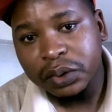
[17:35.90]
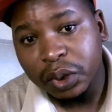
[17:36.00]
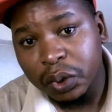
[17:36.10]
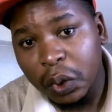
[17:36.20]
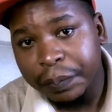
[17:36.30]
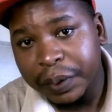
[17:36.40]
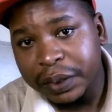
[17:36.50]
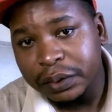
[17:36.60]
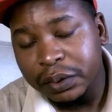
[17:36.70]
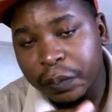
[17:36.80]
So you're
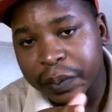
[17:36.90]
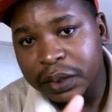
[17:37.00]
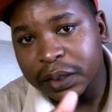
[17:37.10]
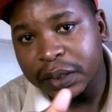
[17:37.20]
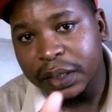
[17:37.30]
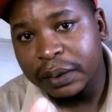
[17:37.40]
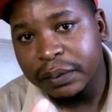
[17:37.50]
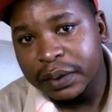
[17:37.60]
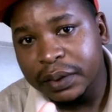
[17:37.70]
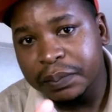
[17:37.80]
opening
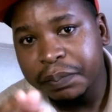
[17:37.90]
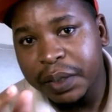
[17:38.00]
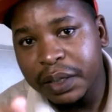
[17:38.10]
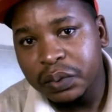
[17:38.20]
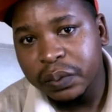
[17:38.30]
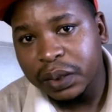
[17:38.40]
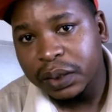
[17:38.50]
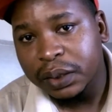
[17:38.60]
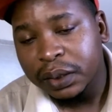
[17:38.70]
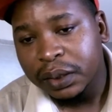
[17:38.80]
now the space
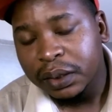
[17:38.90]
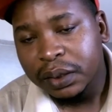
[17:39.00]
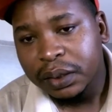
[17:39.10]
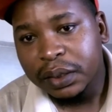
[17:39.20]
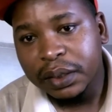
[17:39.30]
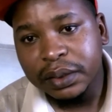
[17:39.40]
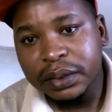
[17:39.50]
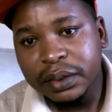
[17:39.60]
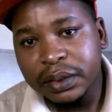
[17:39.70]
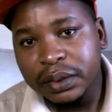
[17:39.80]
where
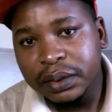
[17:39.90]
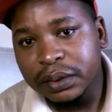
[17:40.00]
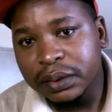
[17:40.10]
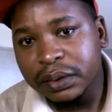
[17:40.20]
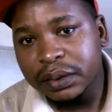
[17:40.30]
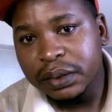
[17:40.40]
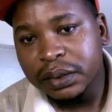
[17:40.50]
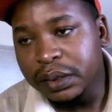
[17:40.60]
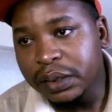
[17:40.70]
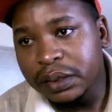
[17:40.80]
it's
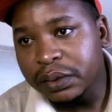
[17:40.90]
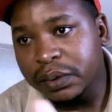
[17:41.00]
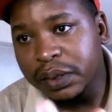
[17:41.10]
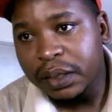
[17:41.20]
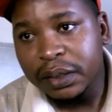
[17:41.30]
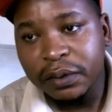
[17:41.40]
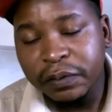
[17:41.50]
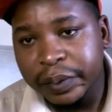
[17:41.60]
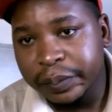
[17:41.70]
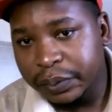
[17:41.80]
easy to get rid
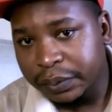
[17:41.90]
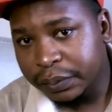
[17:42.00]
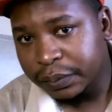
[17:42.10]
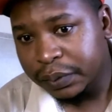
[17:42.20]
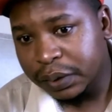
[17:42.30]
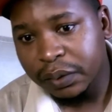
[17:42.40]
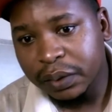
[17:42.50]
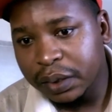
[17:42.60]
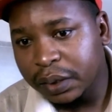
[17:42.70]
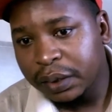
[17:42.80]
of people. Said,
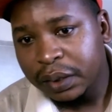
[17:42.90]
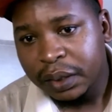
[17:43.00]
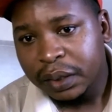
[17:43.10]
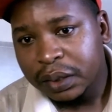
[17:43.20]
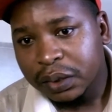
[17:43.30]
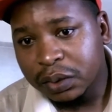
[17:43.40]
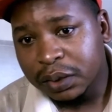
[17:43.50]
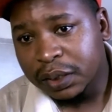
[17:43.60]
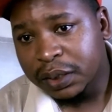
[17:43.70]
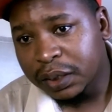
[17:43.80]
okay,
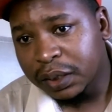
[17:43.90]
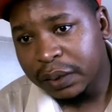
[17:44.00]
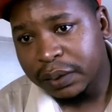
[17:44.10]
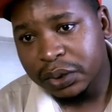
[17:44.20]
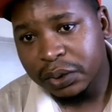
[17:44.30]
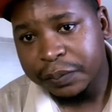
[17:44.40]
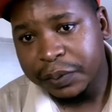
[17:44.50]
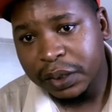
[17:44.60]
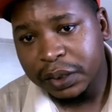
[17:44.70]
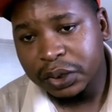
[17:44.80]
Xhosas are taking our
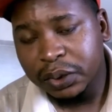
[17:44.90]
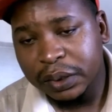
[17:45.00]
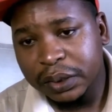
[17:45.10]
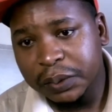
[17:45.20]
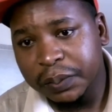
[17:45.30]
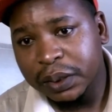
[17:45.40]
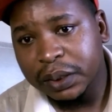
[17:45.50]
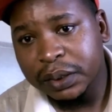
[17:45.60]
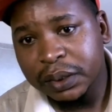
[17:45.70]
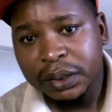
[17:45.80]
jobs here in
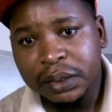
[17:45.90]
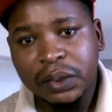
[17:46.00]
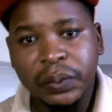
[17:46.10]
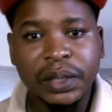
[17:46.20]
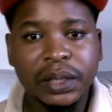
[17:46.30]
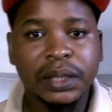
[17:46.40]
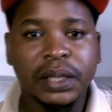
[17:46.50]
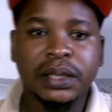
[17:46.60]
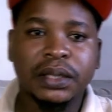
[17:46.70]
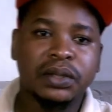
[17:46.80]
Johannesburg.
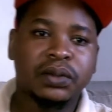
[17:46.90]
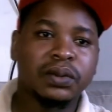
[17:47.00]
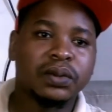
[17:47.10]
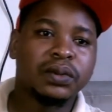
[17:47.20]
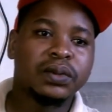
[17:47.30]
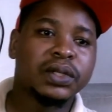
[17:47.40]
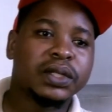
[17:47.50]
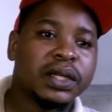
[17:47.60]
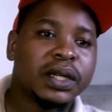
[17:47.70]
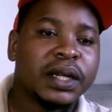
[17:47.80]
We as
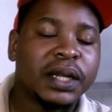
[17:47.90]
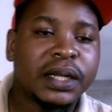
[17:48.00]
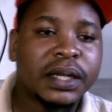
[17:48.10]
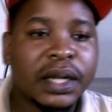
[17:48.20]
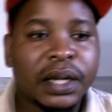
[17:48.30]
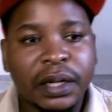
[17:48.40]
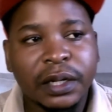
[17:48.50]
Zulus and